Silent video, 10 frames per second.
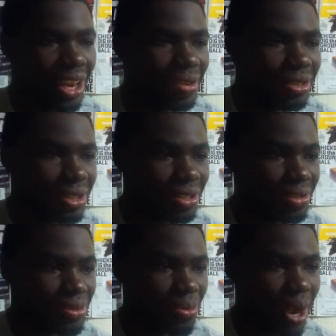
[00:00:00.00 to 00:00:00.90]
I was
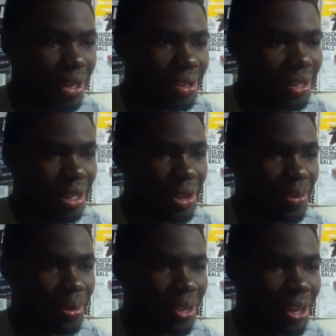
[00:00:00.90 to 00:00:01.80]
watching them
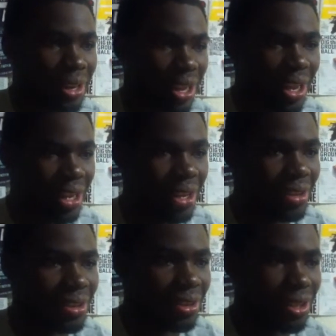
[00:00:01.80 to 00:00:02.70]
on their days,
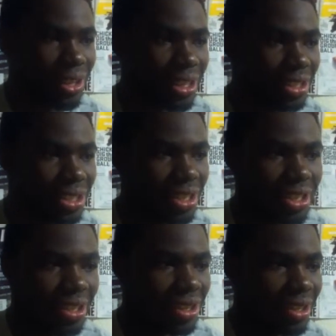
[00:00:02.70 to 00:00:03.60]
listening
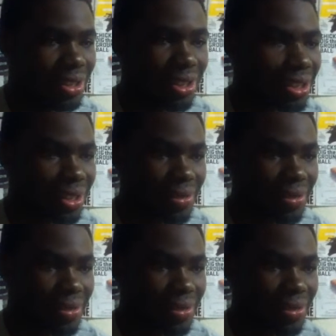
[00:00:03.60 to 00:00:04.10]
to